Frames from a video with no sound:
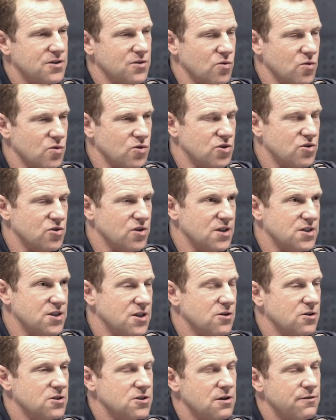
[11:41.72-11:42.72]
the Austrians, and
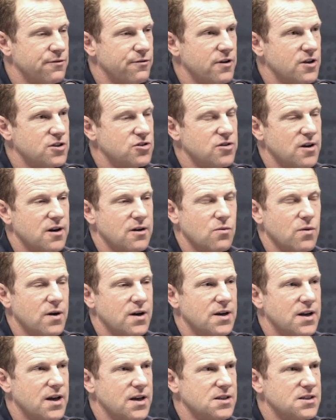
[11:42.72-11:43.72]
he got so frustrated
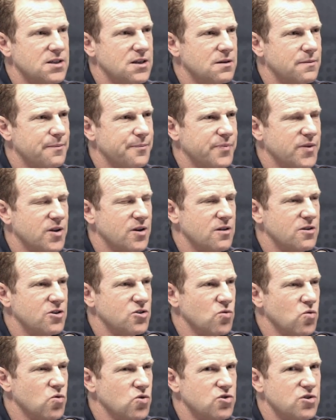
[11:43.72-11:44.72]
one day, he said, You know, these
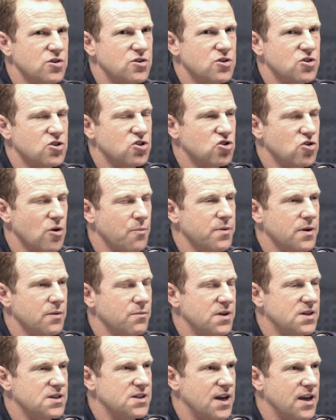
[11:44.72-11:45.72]
Austrians are stopping
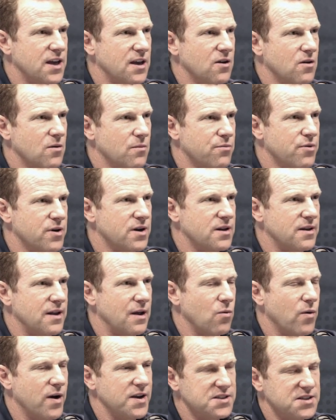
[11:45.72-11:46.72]
me taking on Britain. They're
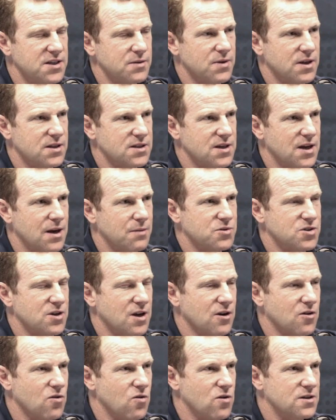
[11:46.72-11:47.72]
wasting my time, so I
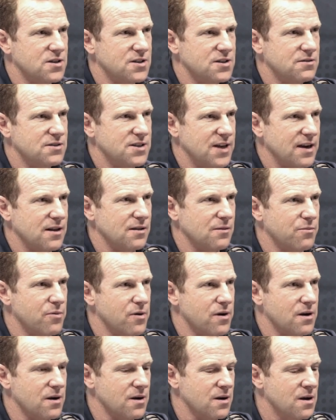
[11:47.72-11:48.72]
can't tackle
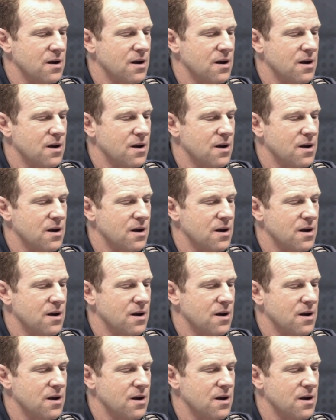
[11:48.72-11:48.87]
Britain.